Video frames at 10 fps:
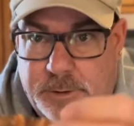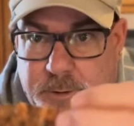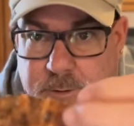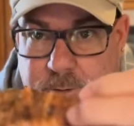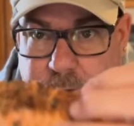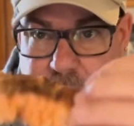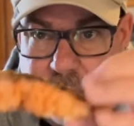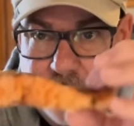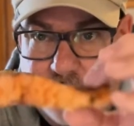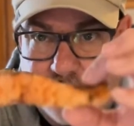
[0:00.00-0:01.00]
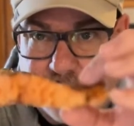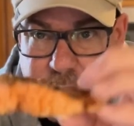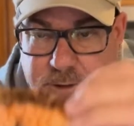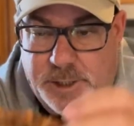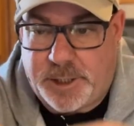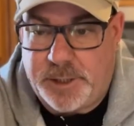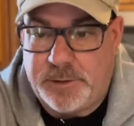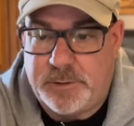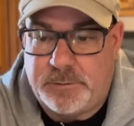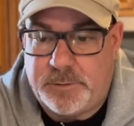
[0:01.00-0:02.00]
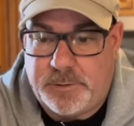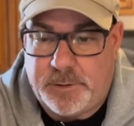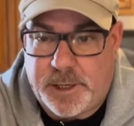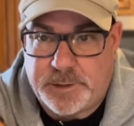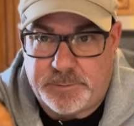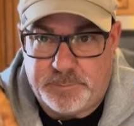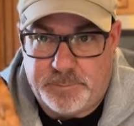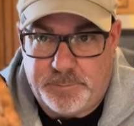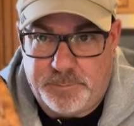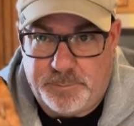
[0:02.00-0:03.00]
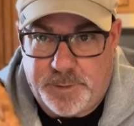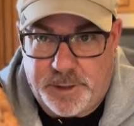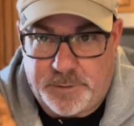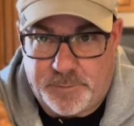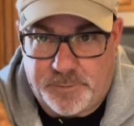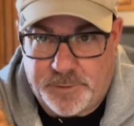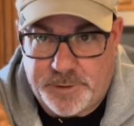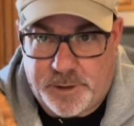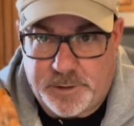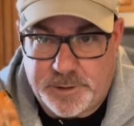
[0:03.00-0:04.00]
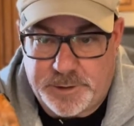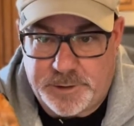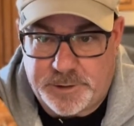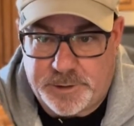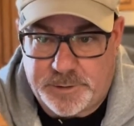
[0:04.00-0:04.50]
You can see it looks just like it hasn't been in the refrigerator because it's